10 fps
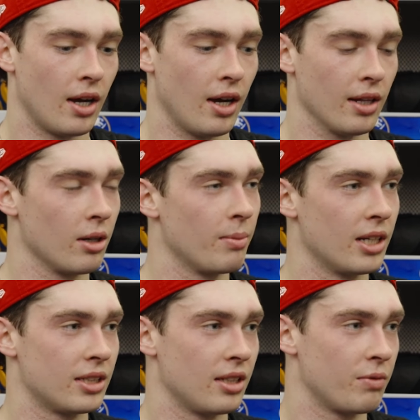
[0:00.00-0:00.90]
a little bit
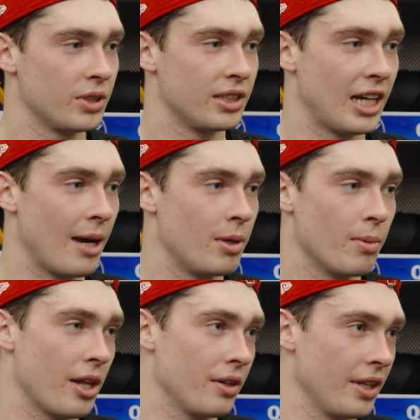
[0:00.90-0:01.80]
of stuff with the timing,
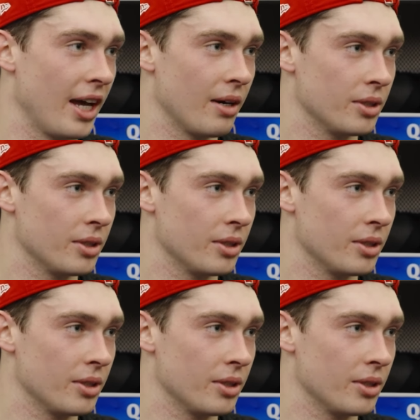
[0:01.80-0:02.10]
but other than that,